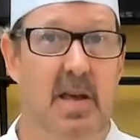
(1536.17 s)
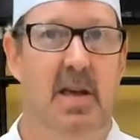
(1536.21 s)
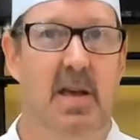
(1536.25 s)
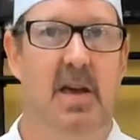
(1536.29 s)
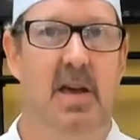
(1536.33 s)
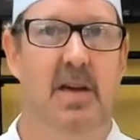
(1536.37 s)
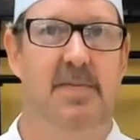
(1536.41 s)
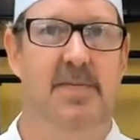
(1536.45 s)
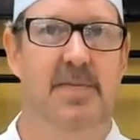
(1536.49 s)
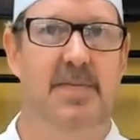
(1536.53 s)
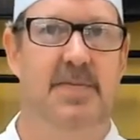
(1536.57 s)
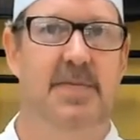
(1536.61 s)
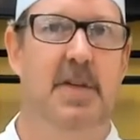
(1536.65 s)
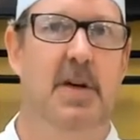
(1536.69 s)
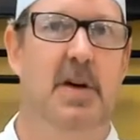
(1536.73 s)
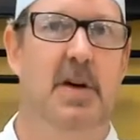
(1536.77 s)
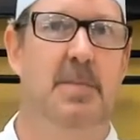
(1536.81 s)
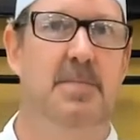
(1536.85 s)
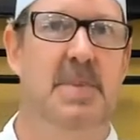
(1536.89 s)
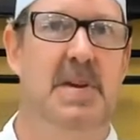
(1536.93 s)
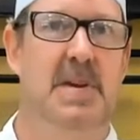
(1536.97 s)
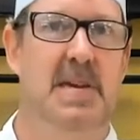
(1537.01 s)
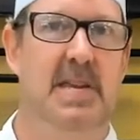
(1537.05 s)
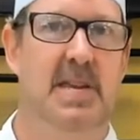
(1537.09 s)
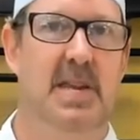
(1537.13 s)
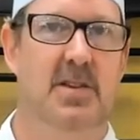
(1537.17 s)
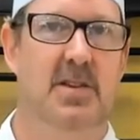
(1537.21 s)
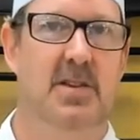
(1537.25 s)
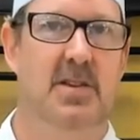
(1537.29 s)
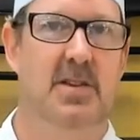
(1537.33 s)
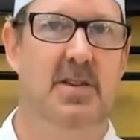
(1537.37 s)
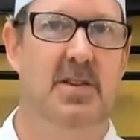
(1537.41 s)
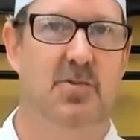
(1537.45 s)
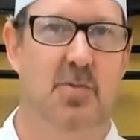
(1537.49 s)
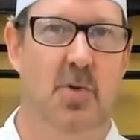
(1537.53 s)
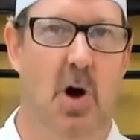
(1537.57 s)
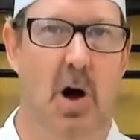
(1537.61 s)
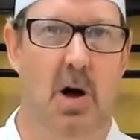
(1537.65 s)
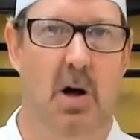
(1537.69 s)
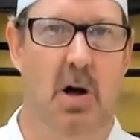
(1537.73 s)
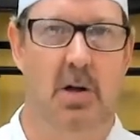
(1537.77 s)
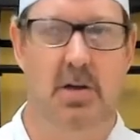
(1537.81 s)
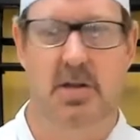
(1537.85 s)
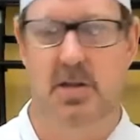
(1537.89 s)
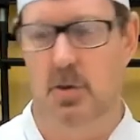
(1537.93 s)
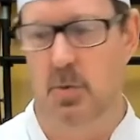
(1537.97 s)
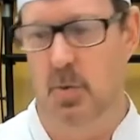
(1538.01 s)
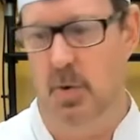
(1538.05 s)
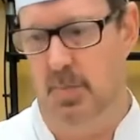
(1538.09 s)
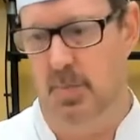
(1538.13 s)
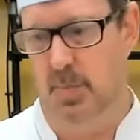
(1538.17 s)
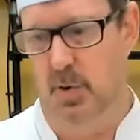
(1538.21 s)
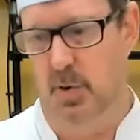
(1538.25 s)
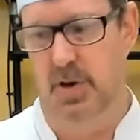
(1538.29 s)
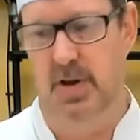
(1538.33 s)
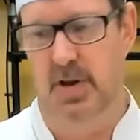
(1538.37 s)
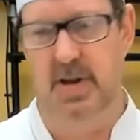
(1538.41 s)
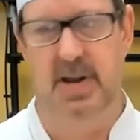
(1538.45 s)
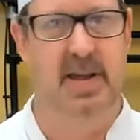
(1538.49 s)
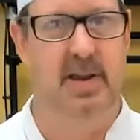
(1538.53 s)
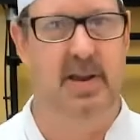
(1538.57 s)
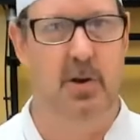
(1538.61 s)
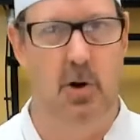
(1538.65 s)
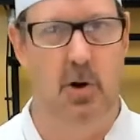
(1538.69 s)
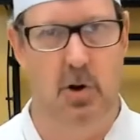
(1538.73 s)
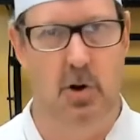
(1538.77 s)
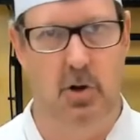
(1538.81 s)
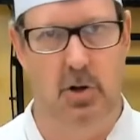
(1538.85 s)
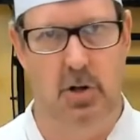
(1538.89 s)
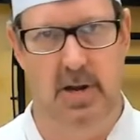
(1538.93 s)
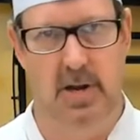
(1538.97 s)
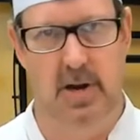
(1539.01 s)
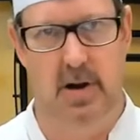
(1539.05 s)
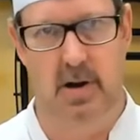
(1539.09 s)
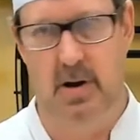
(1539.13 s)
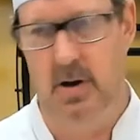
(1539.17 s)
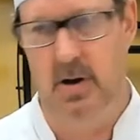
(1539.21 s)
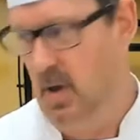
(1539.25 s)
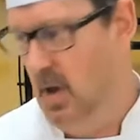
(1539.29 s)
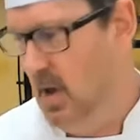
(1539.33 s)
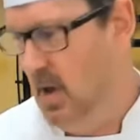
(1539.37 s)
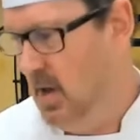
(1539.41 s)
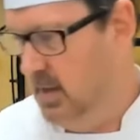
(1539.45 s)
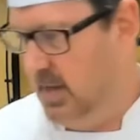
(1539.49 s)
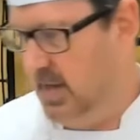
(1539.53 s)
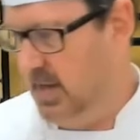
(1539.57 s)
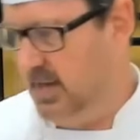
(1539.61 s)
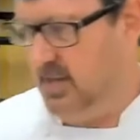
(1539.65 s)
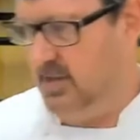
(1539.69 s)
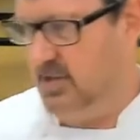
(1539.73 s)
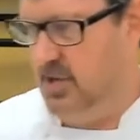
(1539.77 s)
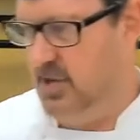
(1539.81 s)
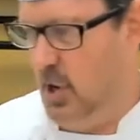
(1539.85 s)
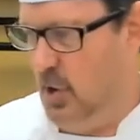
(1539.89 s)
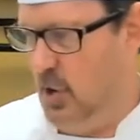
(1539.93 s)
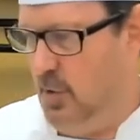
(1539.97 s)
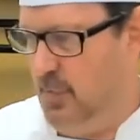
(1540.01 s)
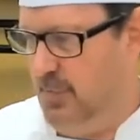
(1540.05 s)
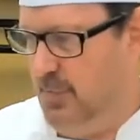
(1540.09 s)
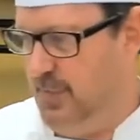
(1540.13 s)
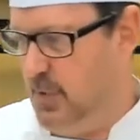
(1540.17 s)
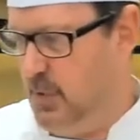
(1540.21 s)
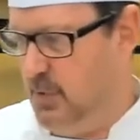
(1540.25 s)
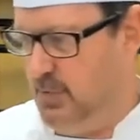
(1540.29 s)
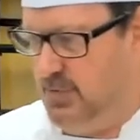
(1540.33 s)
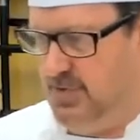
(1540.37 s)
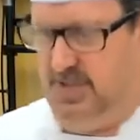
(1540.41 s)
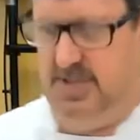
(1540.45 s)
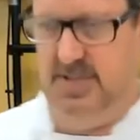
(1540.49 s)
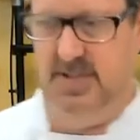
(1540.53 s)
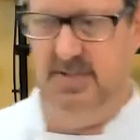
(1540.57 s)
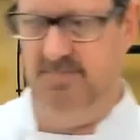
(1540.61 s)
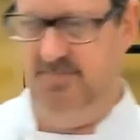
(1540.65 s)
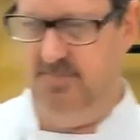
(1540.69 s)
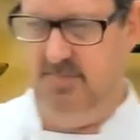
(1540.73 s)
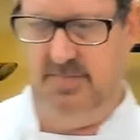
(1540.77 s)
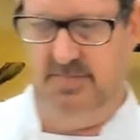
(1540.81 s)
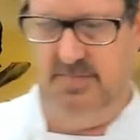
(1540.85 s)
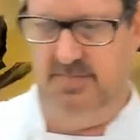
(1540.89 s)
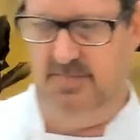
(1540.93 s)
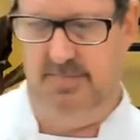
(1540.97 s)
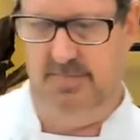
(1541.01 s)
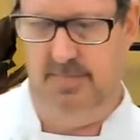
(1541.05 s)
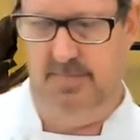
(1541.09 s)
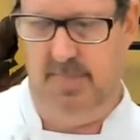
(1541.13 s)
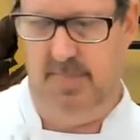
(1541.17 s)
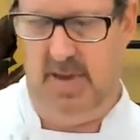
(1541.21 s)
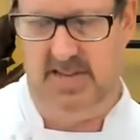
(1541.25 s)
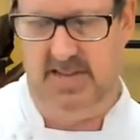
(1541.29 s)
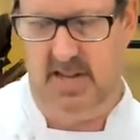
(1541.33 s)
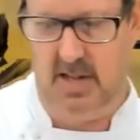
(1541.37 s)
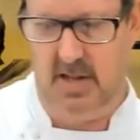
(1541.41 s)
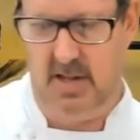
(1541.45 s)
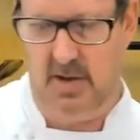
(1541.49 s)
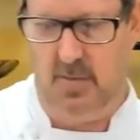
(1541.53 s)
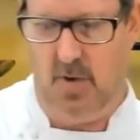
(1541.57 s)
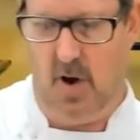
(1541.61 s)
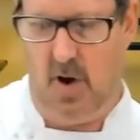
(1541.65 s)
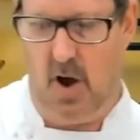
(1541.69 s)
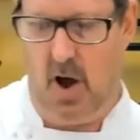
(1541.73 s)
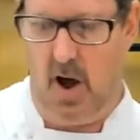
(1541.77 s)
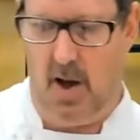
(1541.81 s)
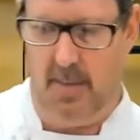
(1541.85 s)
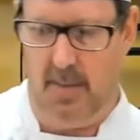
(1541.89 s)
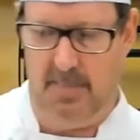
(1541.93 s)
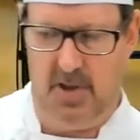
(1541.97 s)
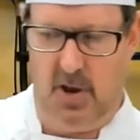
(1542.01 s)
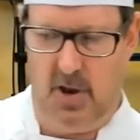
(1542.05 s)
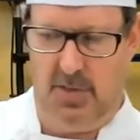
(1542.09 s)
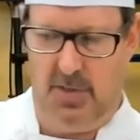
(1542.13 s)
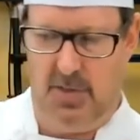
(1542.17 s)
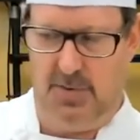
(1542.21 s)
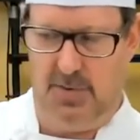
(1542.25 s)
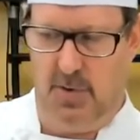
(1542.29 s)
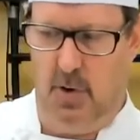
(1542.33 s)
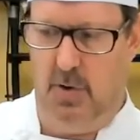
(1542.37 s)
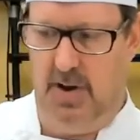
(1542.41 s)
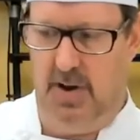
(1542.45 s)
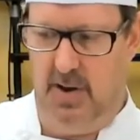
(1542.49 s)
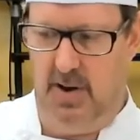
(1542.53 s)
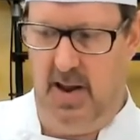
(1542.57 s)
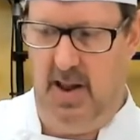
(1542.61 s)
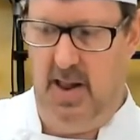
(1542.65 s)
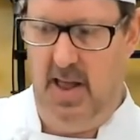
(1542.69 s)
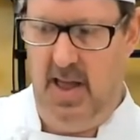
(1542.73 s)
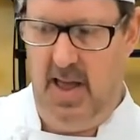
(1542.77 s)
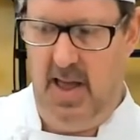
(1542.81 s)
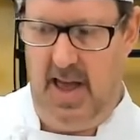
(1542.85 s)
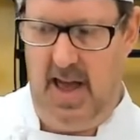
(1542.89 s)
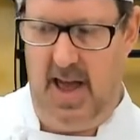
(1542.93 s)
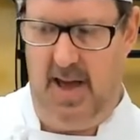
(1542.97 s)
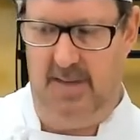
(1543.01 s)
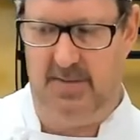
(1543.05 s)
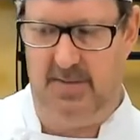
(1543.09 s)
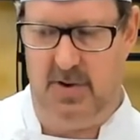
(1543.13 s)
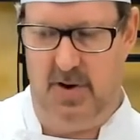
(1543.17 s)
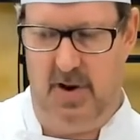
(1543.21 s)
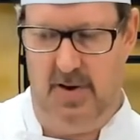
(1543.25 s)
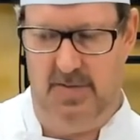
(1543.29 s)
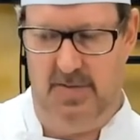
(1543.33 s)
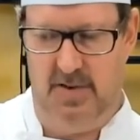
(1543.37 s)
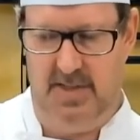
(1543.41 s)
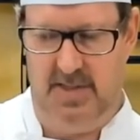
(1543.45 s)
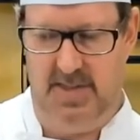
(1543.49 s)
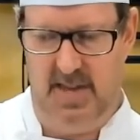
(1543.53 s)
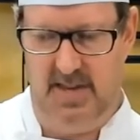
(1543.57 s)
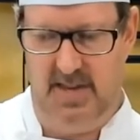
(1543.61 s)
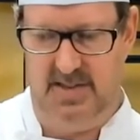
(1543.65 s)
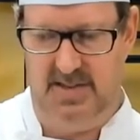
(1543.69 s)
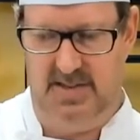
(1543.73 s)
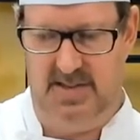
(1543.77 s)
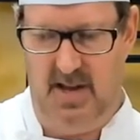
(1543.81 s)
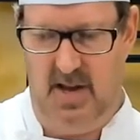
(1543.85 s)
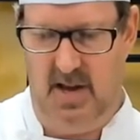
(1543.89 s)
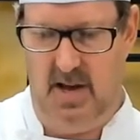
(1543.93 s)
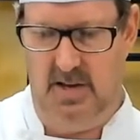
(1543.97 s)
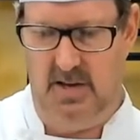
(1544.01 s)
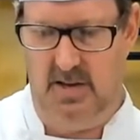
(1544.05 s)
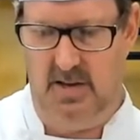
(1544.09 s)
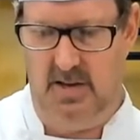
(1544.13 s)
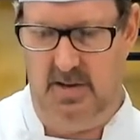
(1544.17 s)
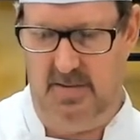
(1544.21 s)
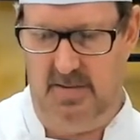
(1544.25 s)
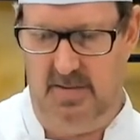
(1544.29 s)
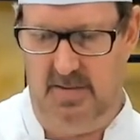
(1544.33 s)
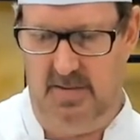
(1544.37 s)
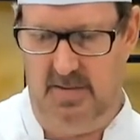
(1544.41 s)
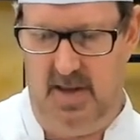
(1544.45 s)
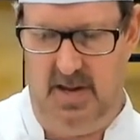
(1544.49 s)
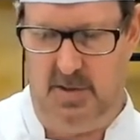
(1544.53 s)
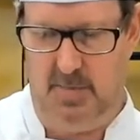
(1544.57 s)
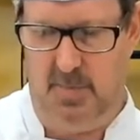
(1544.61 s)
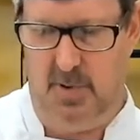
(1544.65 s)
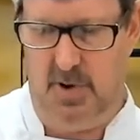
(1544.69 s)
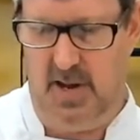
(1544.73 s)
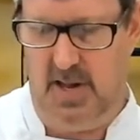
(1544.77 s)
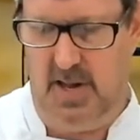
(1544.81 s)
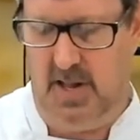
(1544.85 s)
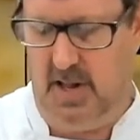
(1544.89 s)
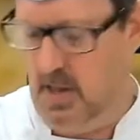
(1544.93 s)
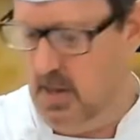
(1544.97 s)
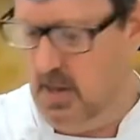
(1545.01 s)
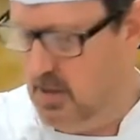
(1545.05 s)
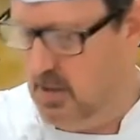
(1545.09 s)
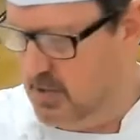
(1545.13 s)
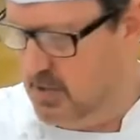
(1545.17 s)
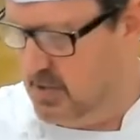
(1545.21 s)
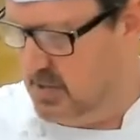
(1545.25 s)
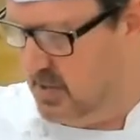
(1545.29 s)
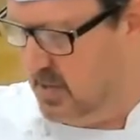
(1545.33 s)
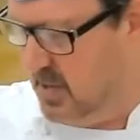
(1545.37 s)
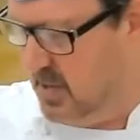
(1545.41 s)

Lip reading: If the meat is raw, you would put it in earlier. Like the tofu's basically raw. I'm going to throw it in after everything's done, and it's pretty close.